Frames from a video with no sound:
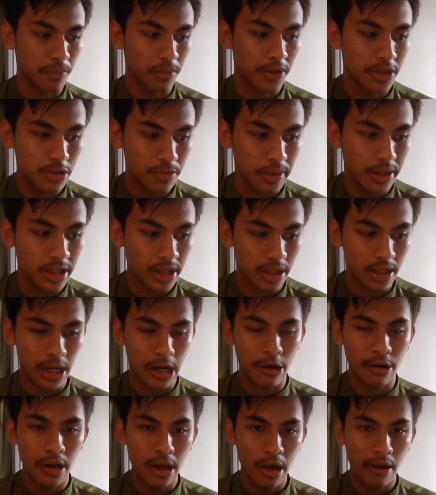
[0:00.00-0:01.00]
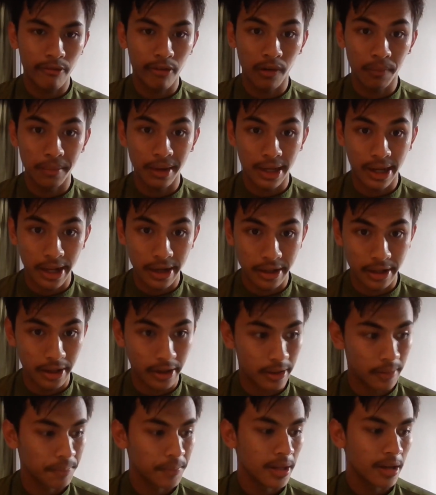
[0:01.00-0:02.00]
has been around for
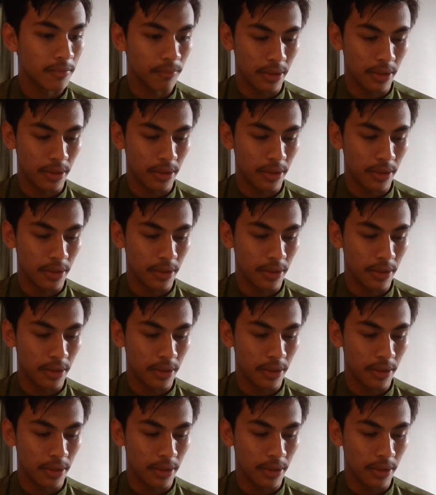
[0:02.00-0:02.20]
millennium,